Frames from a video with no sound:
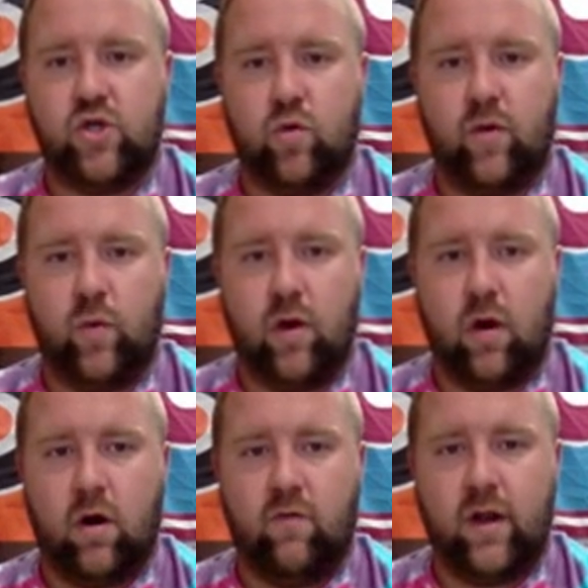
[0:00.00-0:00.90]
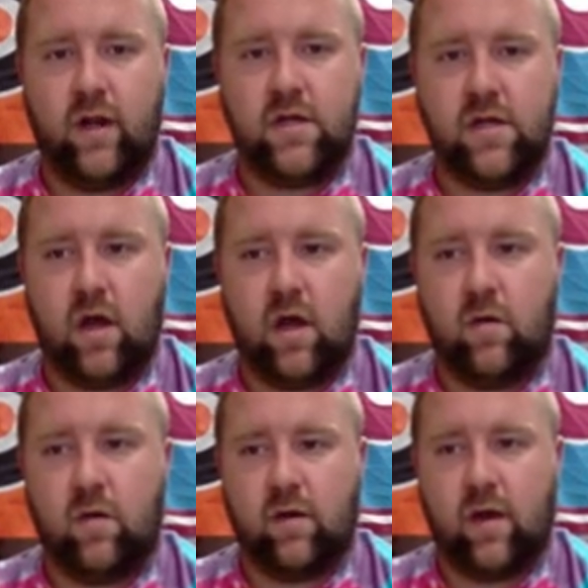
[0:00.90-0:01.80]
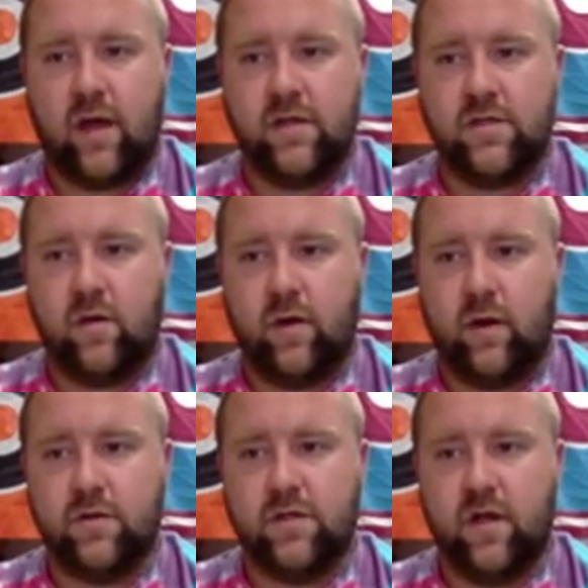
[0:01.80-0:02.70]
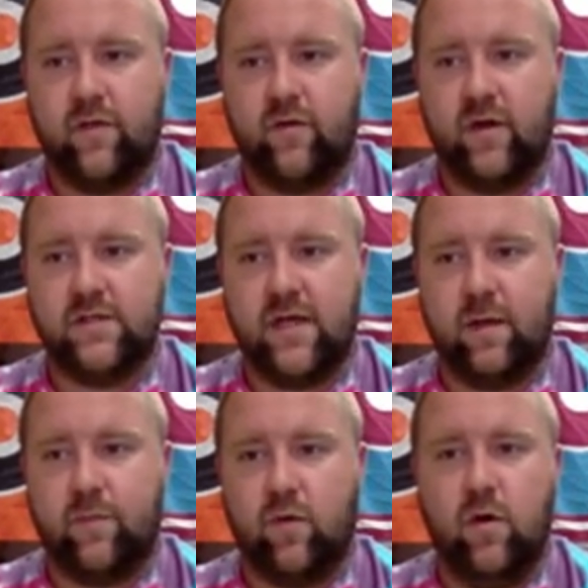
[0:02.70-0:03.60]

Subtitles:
that we are ready to go. Okay, so here's another example.